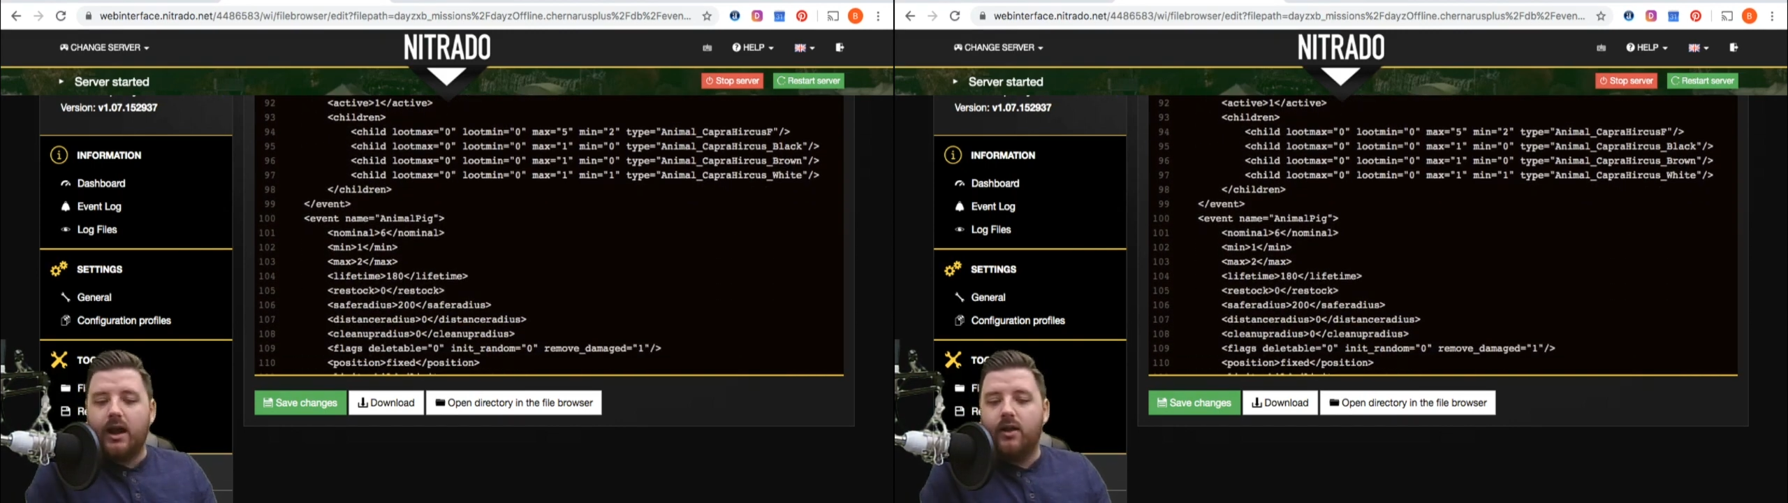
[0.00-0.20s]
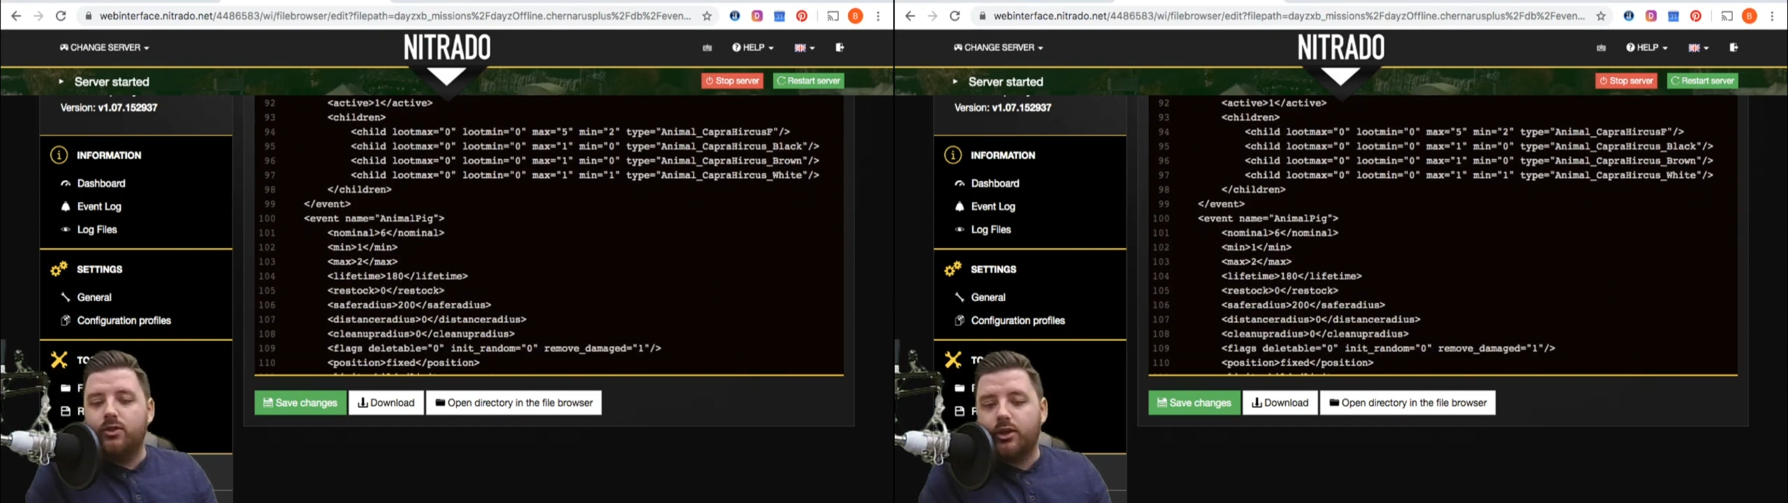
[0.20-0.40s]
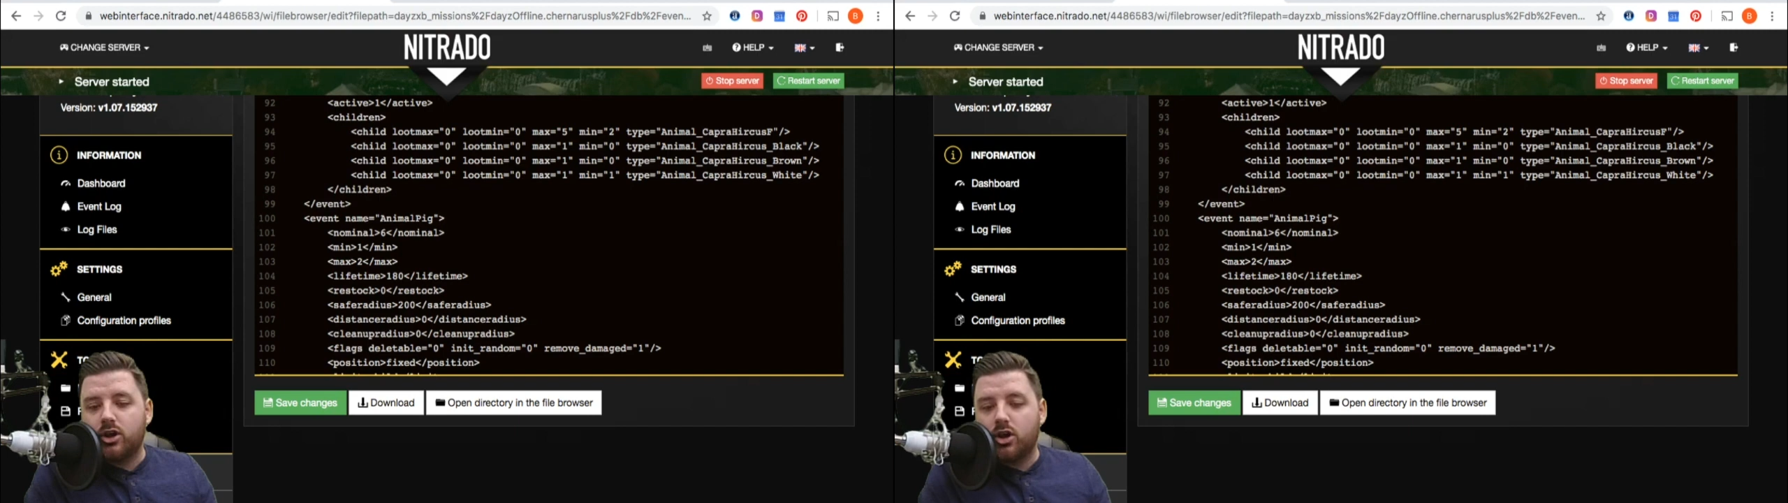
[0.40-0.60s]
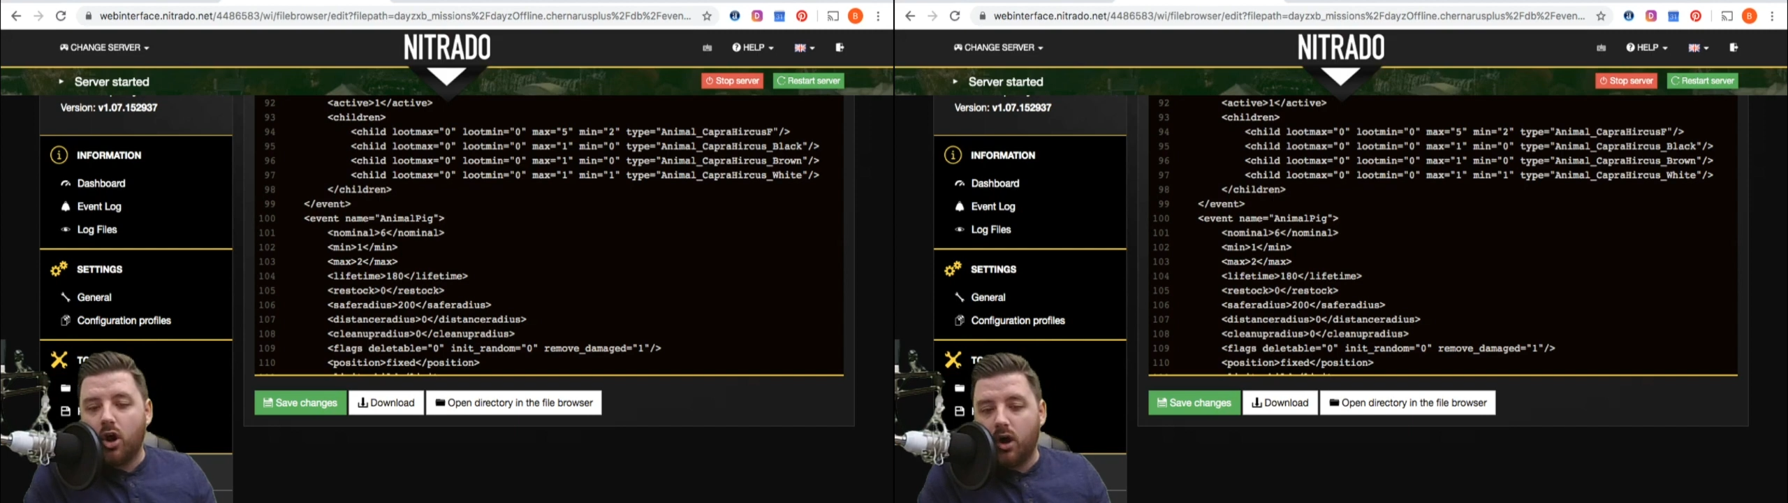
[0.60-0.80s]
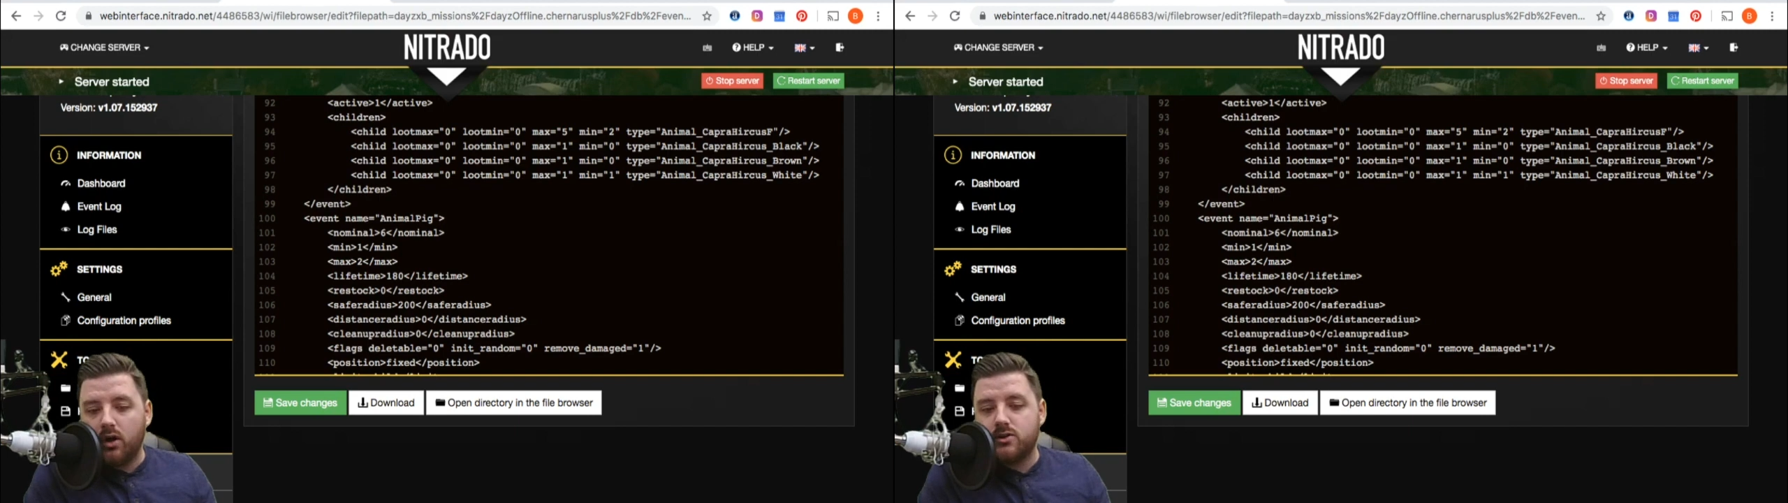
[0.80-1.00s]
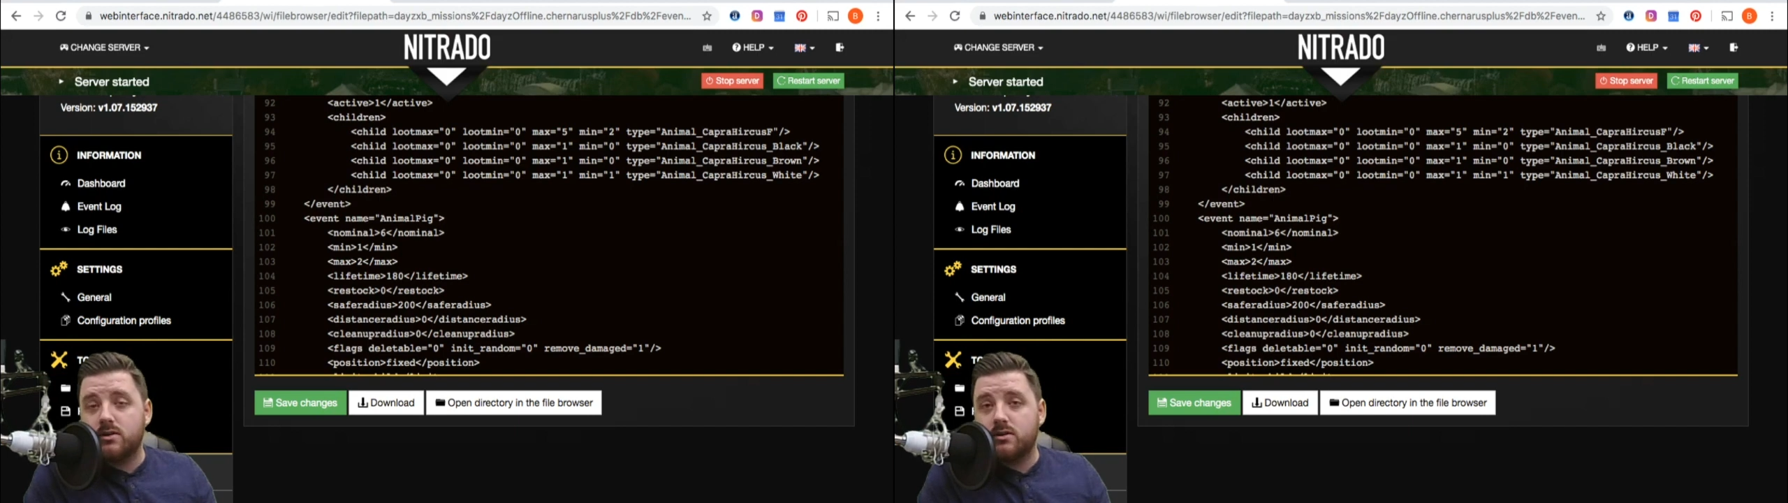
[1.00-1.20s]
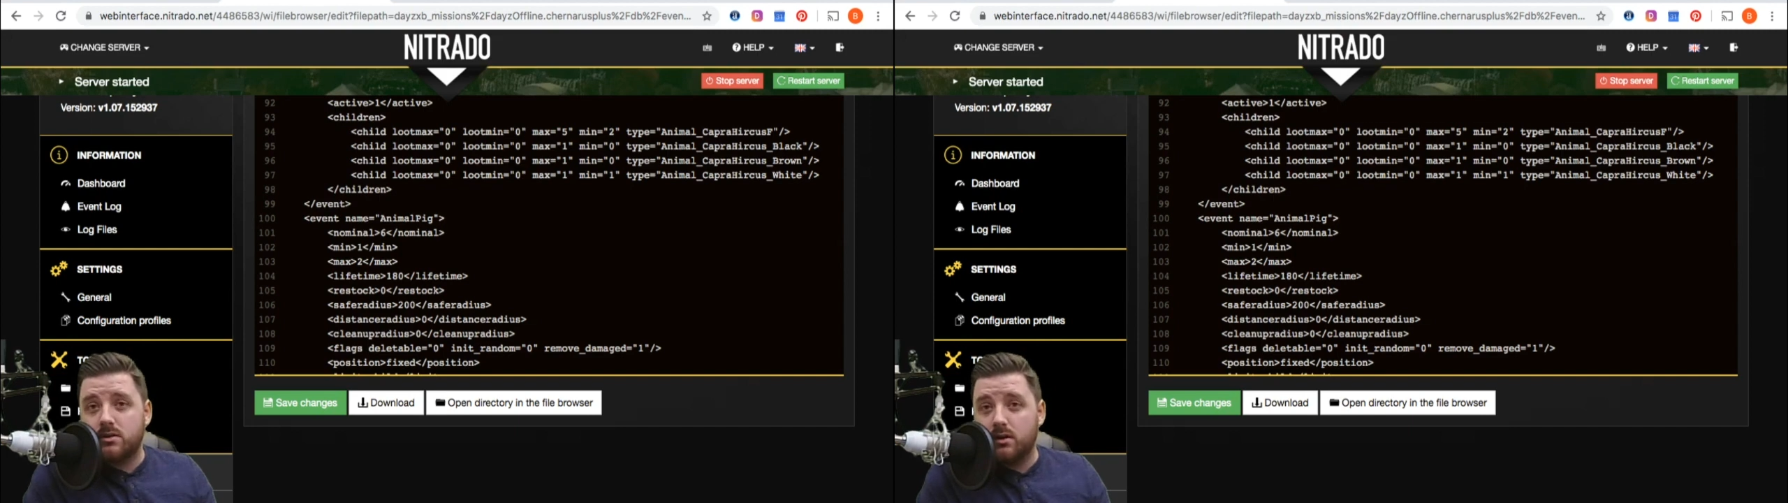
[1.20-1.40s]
and the cost